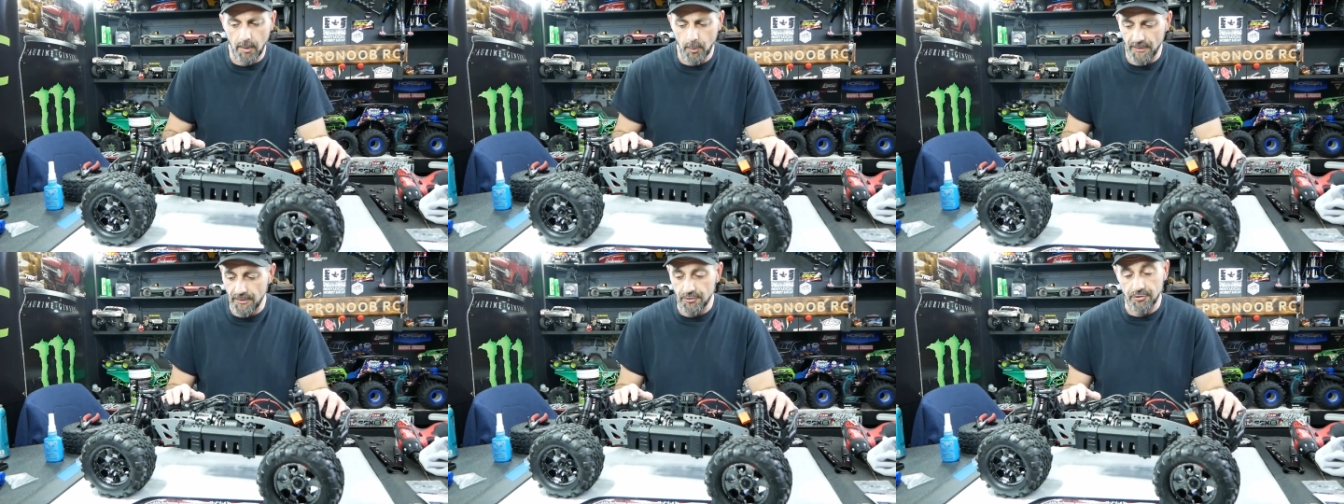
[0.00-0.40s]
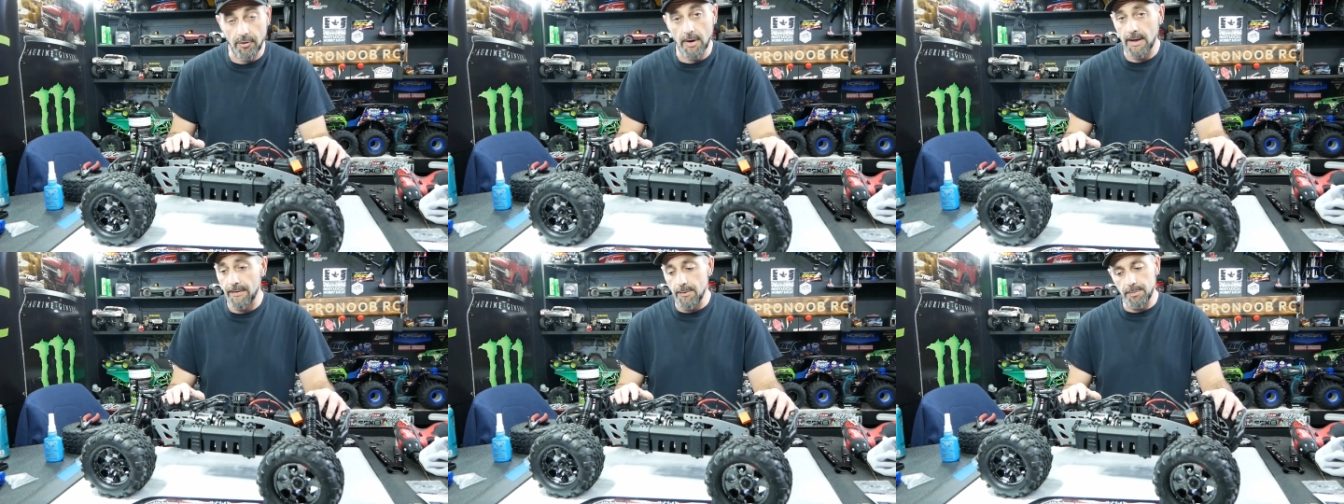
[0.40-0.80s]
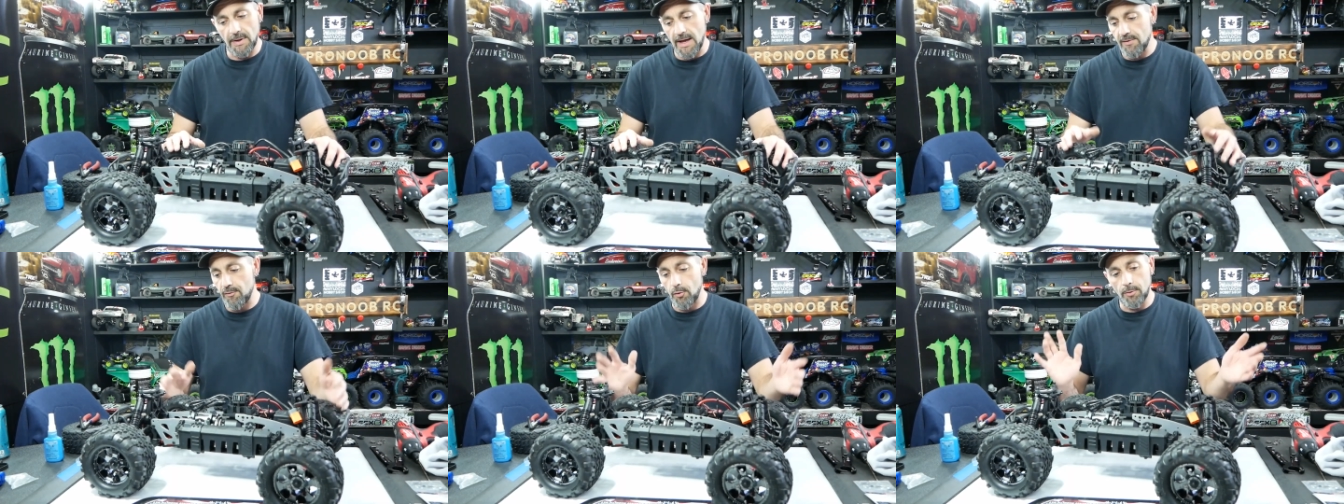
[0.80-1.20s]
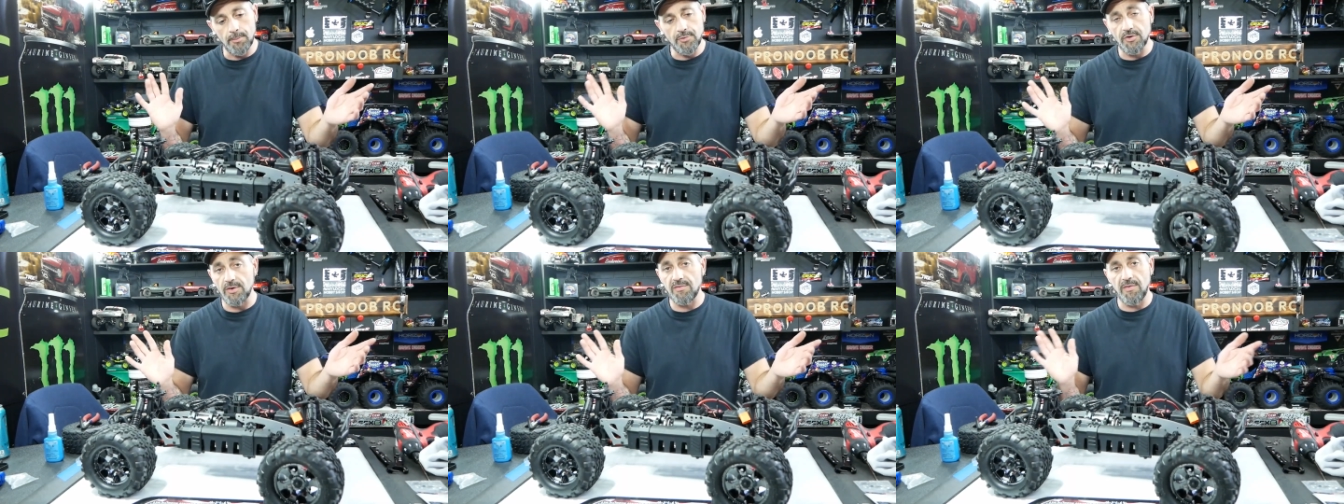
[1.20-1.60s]
with the truck and the
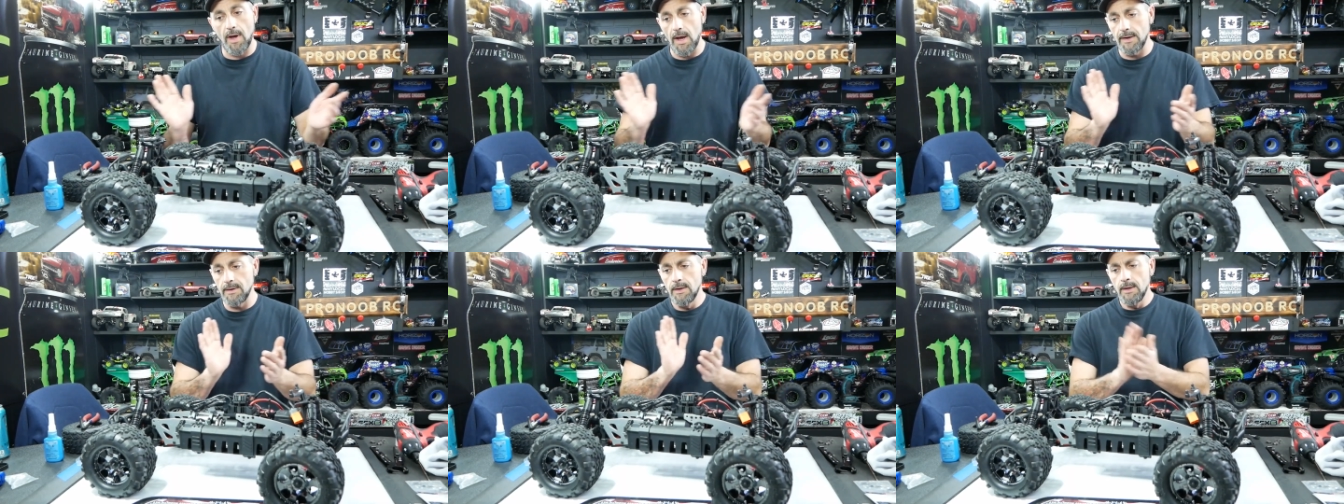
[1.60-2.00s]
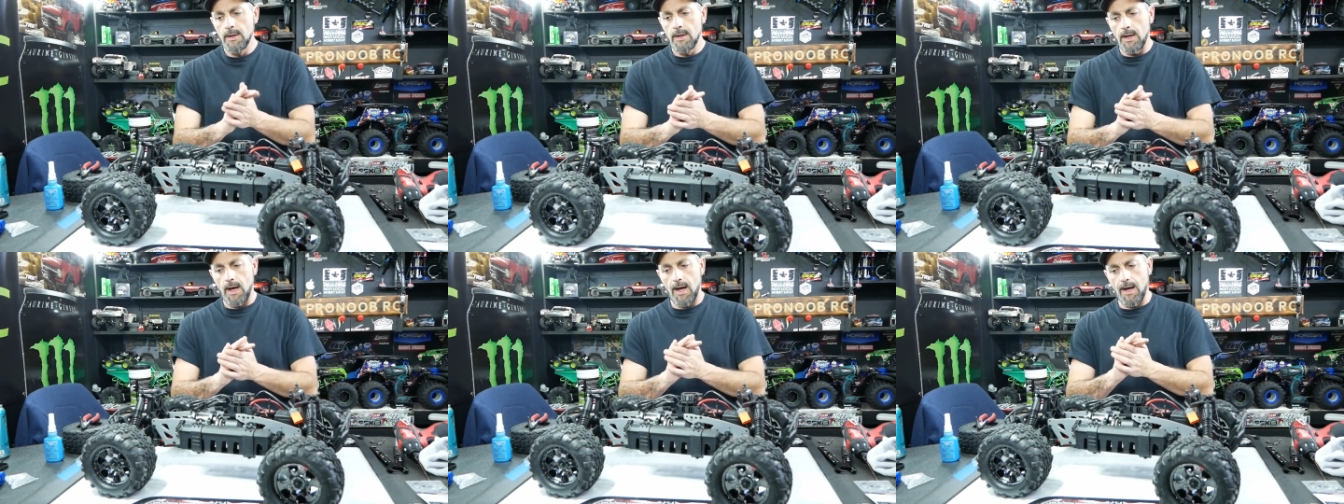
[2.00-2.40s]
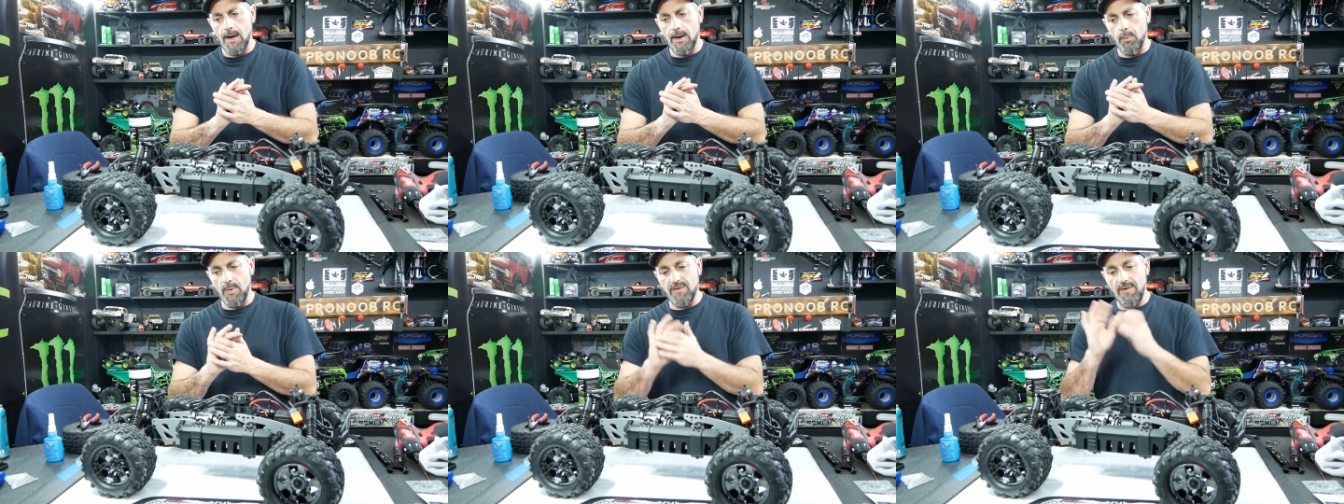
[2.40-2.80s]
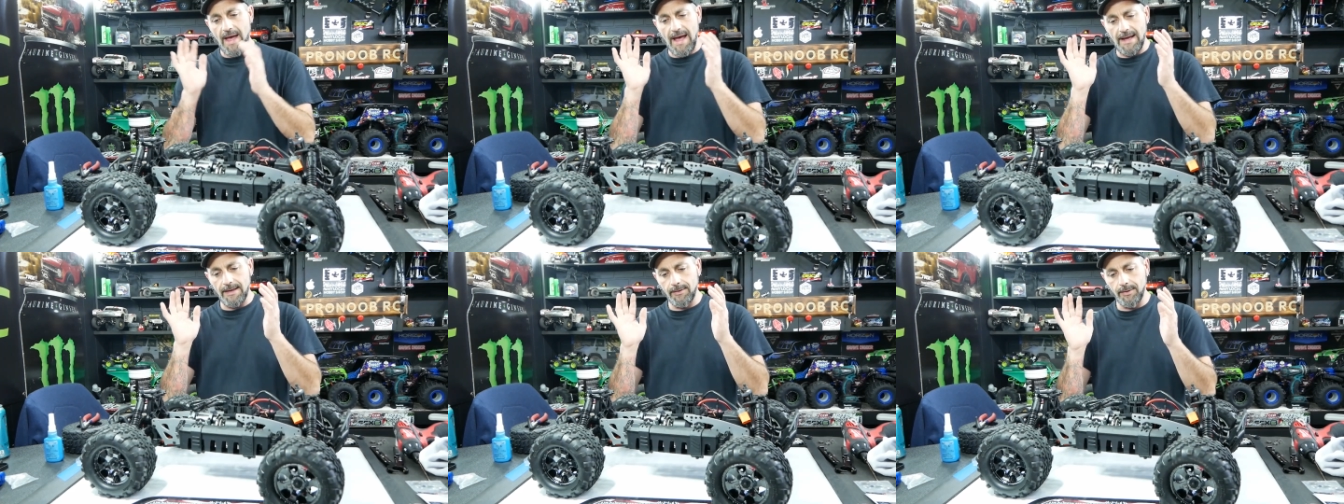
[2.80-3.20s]
platform just fine. We've
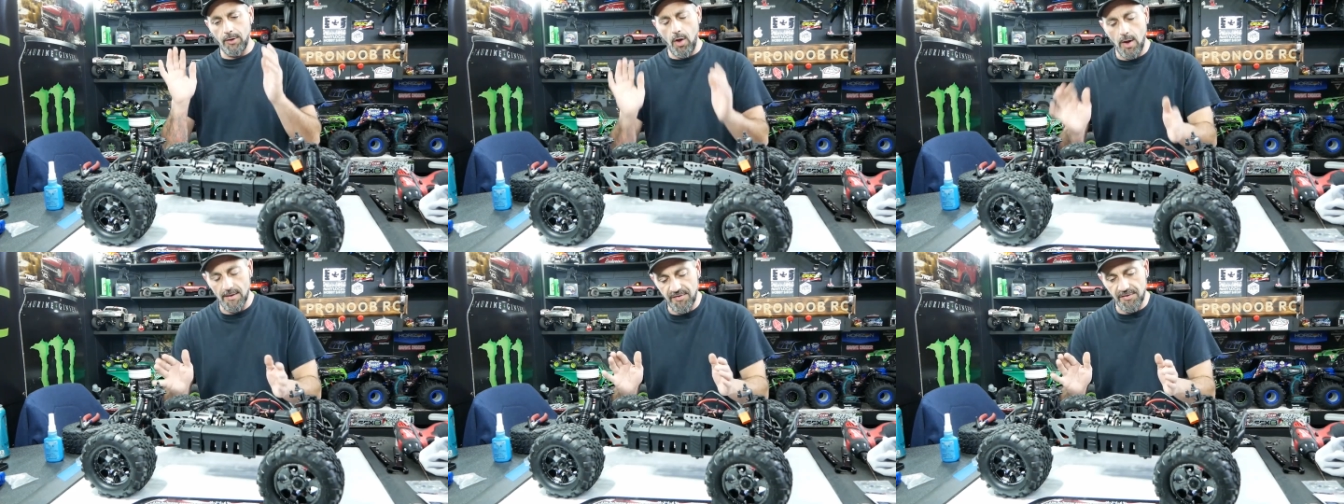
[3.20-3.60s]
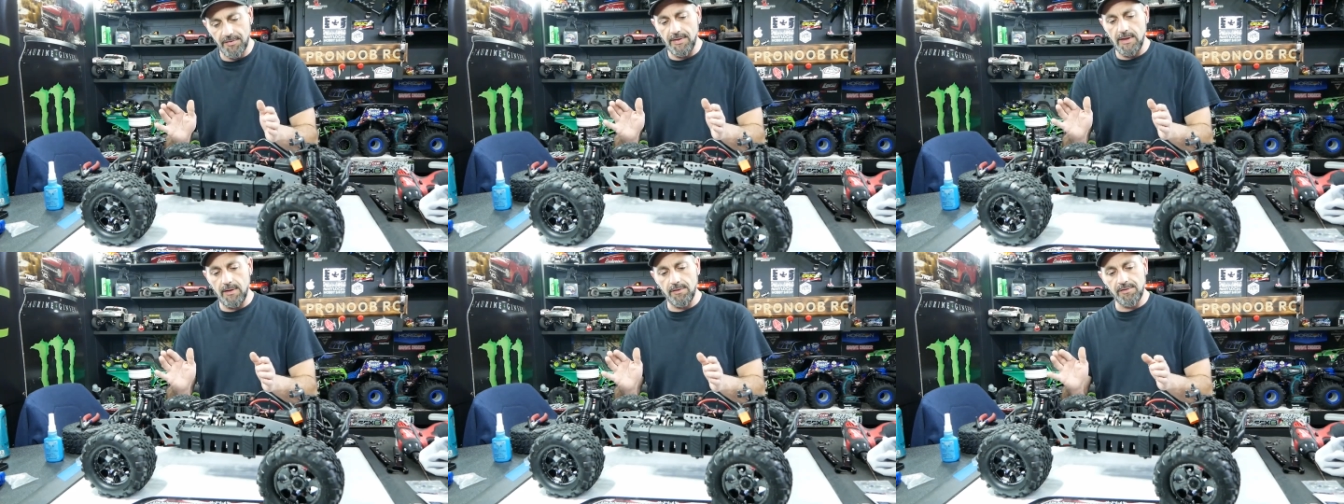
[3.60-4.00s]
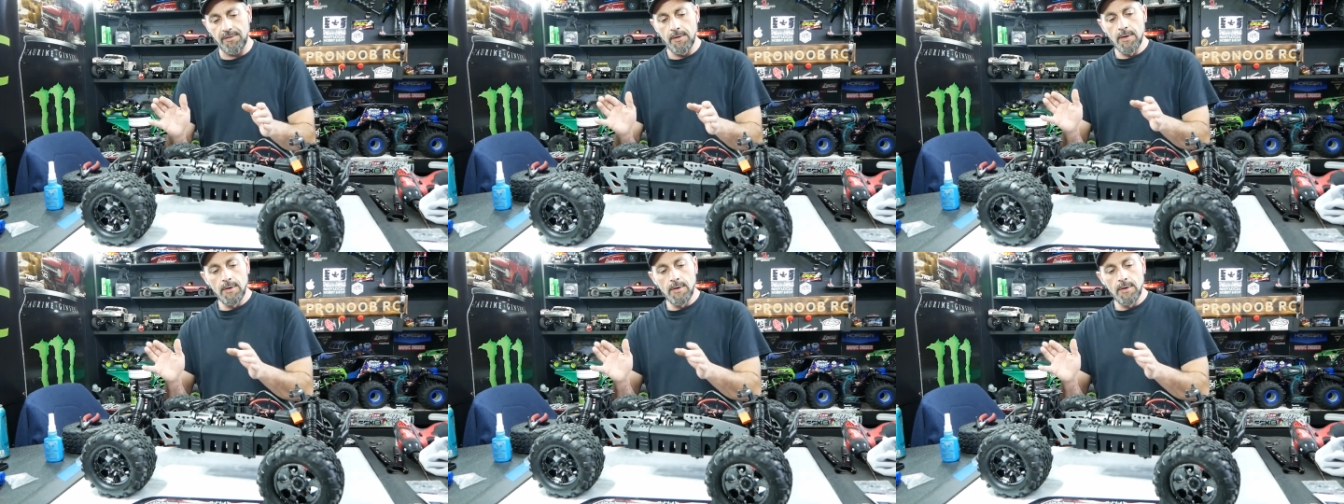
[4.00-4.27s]
had lots of these